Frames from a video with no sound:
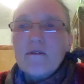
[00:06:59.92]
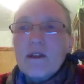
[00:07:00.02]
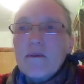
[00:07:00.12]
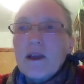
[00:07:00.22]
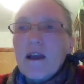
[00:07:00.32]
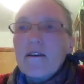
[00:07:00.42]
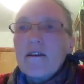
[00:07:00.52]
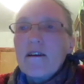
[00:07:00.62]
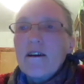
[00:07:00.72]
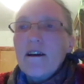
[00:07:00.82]
oh, there we go.
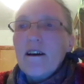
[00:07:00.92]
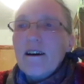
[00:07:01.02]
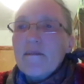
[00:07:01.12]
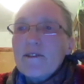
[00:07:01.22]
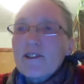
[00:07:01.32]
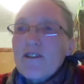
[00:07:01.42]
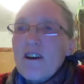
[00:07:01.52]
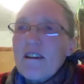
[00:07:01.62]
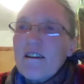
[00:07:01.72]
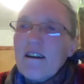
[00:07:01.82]
I'm just
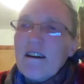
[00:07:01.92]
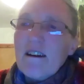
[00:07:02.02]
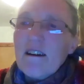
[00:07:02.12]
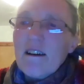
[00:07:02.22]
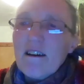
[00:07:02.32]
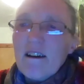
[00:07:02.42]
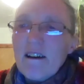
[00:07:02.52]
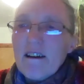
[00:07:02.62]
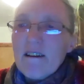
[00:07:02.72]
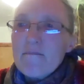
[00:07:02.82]
trying to uh,
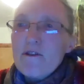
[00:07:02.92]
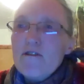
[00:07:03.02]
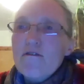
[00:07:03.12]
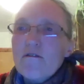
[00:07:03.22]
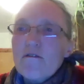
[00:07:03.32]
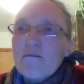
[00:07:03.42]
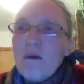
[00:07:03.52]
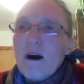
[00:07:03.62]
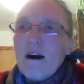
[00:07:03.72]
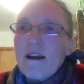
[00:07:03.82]
move
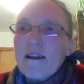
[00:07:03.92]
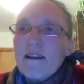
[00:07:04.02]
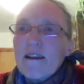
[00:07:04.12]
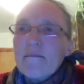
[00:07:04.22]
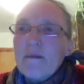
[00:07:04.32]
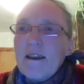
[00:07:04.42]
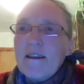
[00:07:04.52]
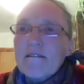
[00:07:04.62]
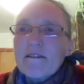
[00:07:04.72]
my my